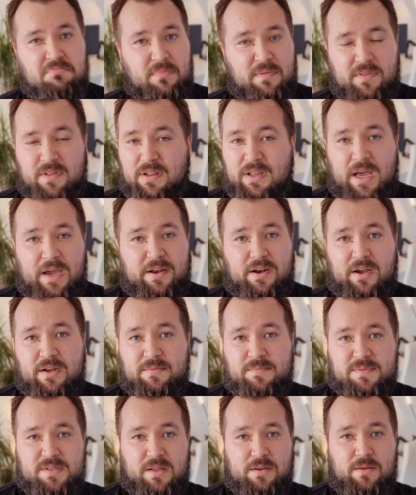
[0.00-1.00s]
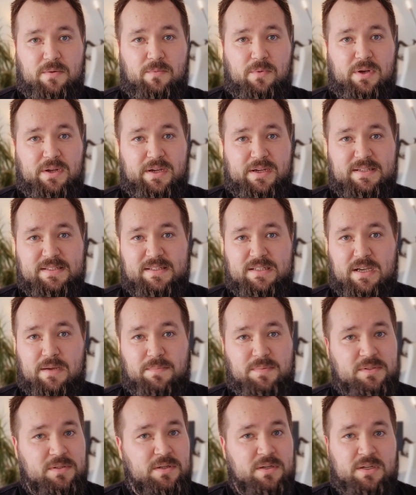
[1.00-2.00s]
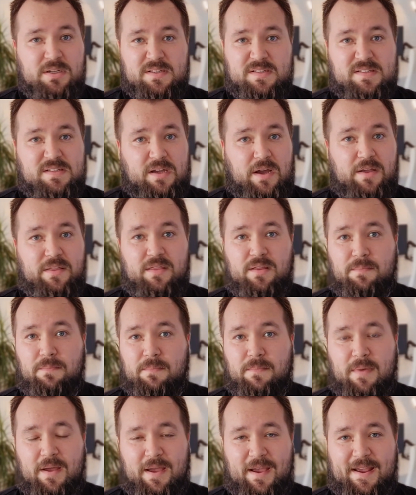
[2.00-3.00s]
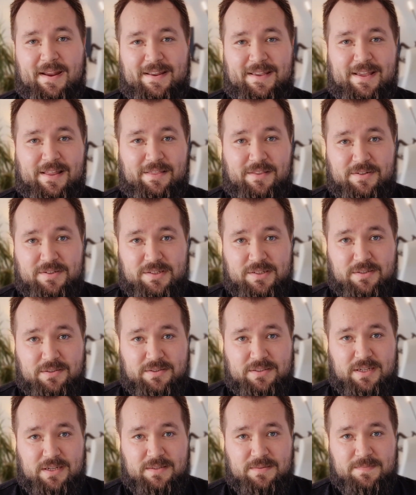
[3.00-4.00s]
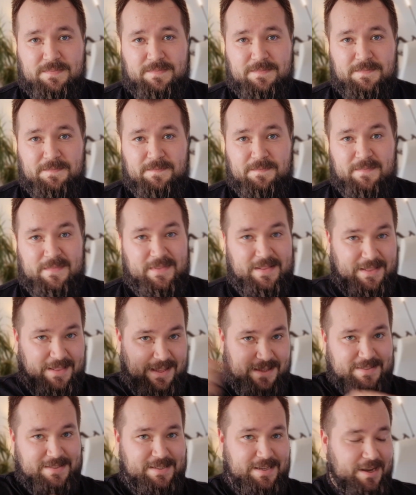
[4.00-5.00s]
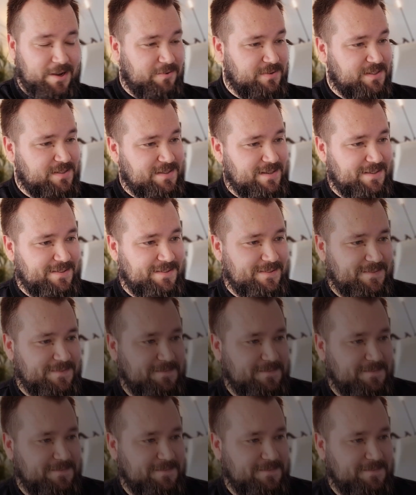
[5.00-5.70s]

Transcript: the line items that they want to accept, sign them, and get the deal done. Let's see how it's done.